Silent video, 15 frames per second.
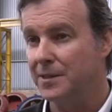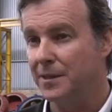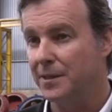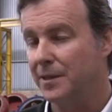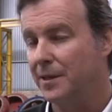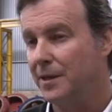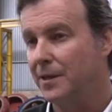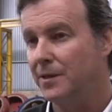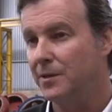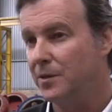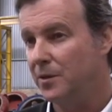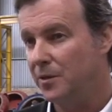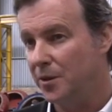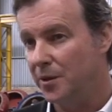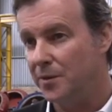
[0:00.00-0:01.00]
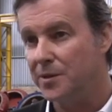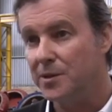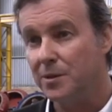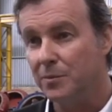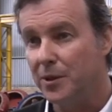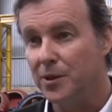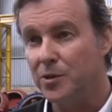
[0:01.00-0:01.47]
And again, you know, the
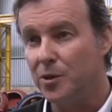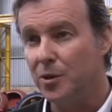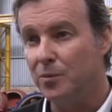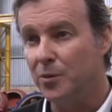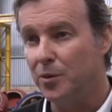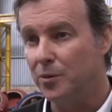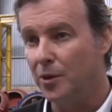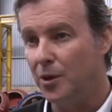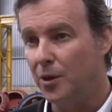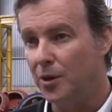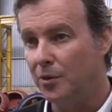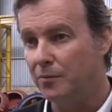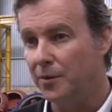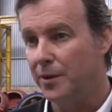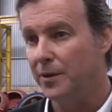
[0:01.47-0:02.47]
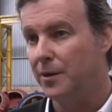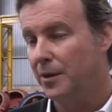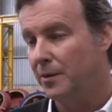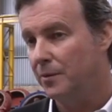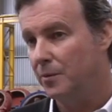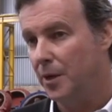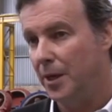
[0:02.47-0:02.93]
simple example
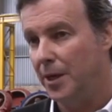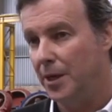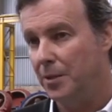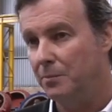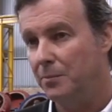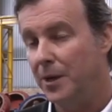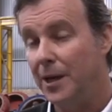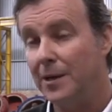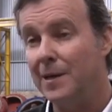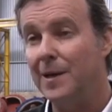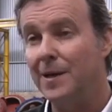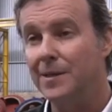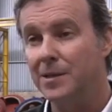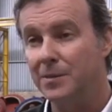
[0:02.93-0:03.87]
of our client